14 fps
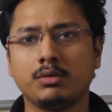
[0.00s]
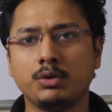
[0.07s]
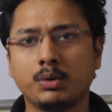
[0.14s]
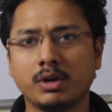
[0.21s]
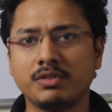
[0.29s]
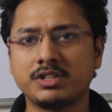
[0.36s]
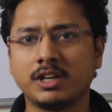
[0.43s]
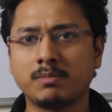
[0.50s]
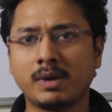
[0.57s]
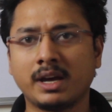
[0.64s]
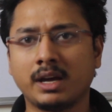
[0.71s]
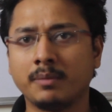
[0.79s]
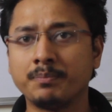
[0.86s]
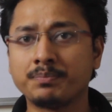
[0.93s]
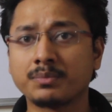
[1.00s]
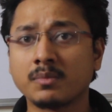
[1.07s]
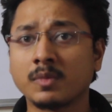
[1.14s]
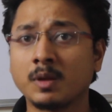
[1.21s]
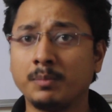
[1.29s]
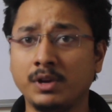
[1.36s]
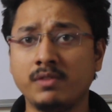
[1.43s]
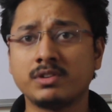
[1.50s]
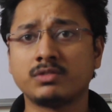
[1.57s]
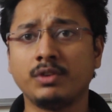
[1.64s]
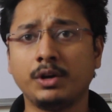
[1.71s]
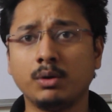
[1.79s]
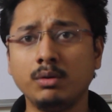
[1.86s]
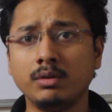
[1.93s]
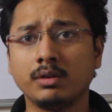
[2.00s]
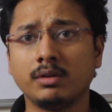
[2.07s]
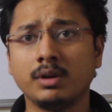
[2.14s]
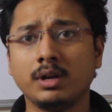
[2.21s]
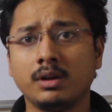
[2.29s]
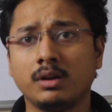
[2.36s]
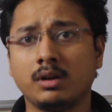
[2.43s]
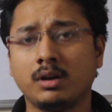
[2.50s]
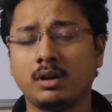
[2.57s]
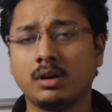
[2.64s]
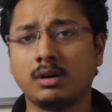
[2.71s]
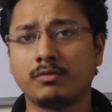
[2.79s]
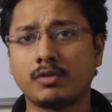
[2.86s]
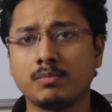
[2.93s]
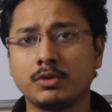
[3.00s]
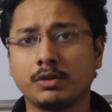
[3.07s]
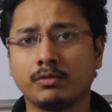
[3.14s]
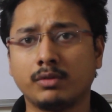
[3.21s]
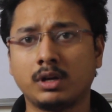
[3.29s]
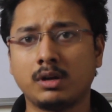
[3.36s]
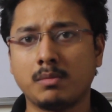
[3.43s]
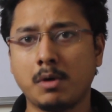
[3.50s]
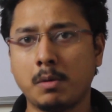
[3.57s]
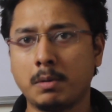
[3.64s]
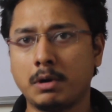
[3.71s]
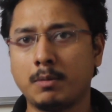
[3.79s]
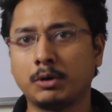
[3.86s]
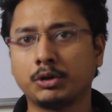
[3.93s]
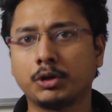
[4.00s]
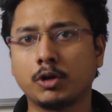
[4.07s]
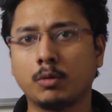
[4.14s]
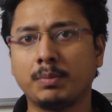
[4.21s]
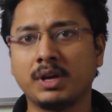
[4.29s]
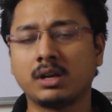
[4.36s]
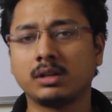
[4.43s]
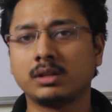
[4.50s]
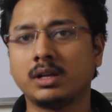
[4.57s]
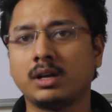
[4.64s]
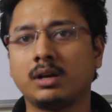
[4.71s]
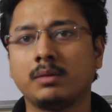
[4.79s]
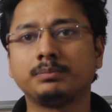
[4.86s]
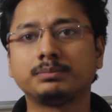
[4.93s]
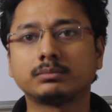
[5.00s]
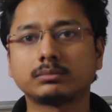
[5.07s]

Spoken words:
you can visit my previous video about the topic, the